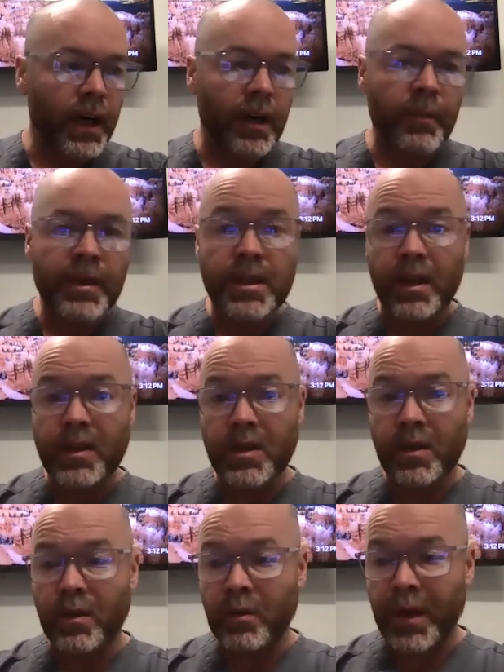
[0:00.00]
It's
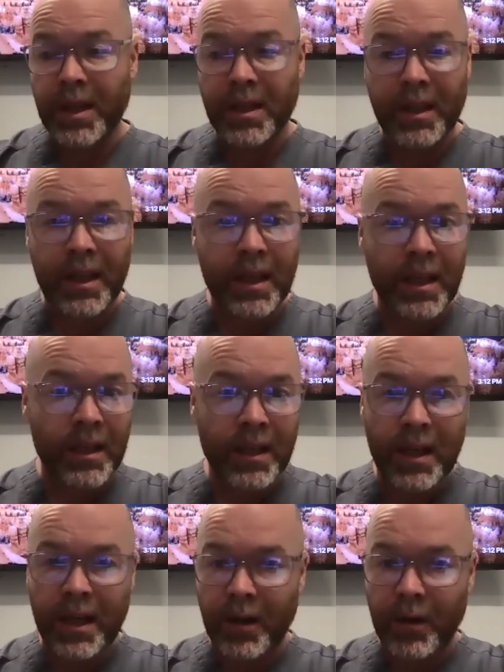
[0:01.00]
also regulating the
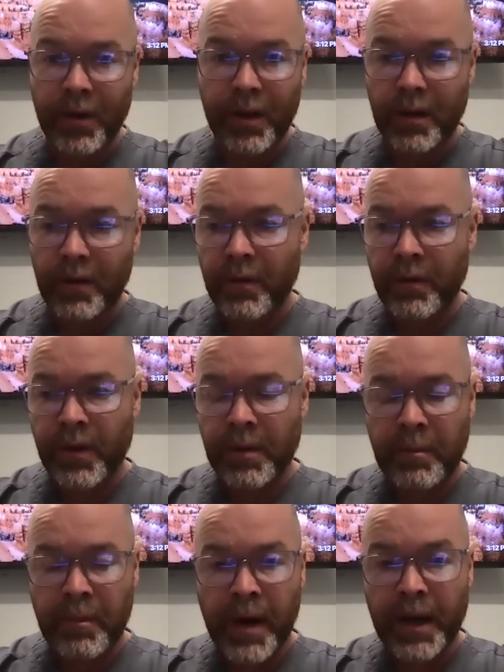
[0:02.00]
health of the
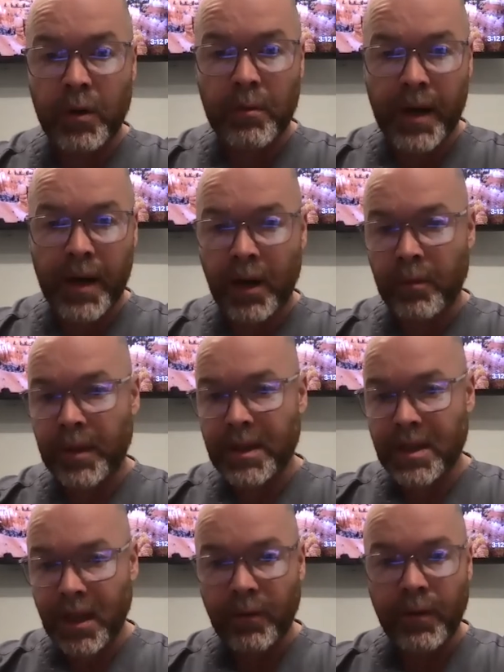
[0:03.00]
microbiome
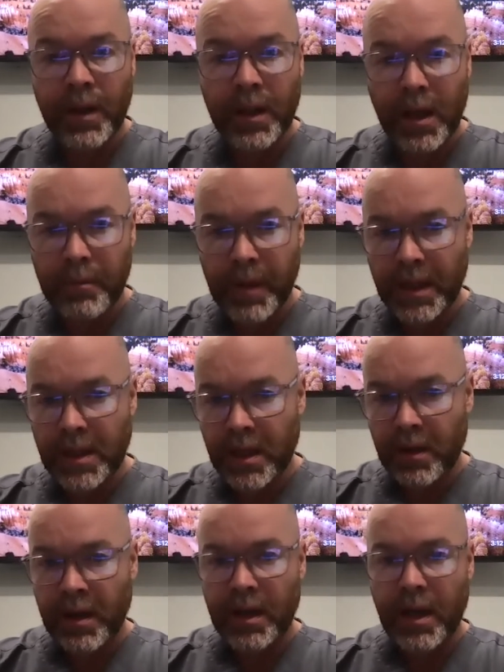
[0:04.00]
itself and the gut
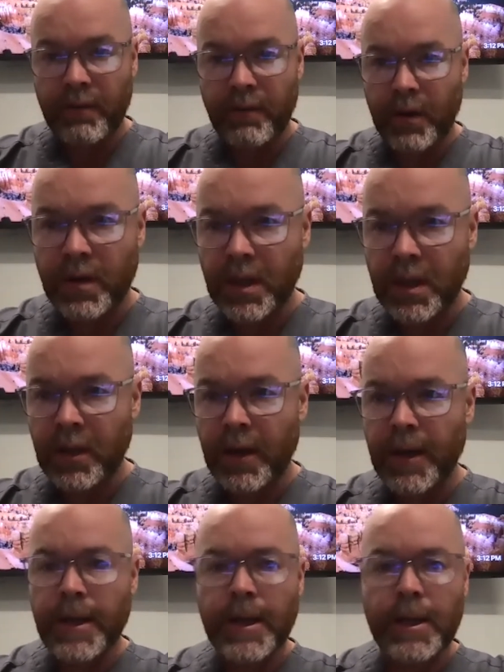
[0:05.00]
bacteria diversity.
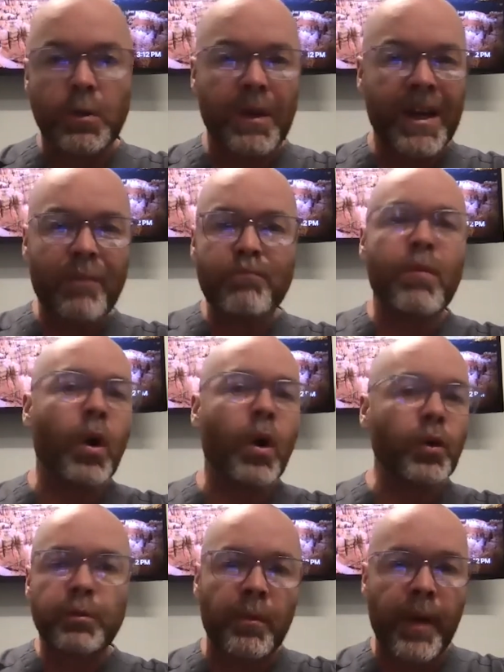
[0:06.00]
So we got
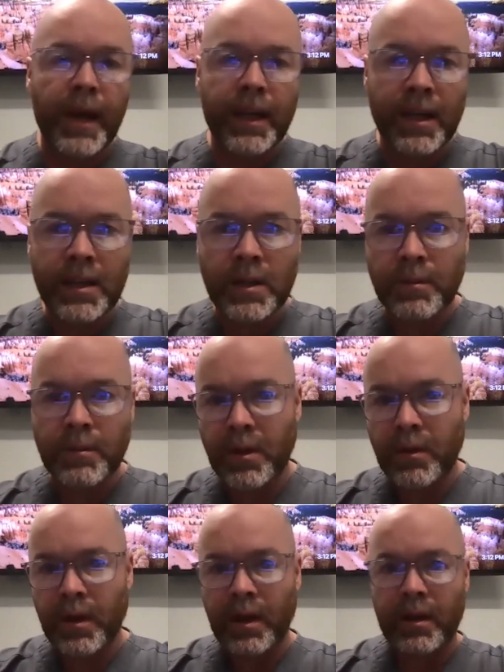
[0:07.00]
multiple mechanisms
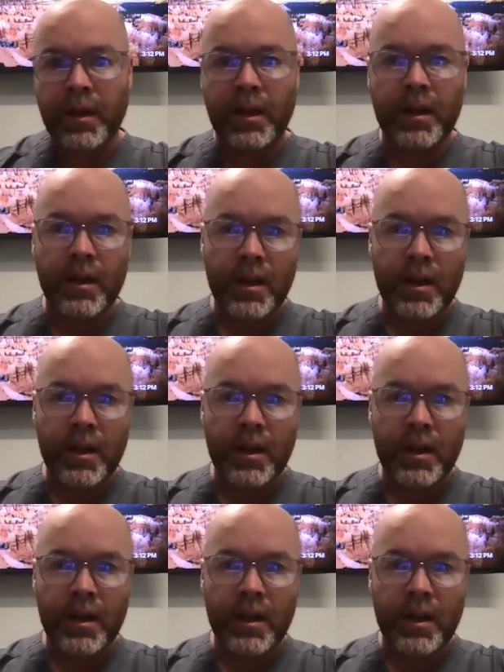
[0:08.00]
going on there.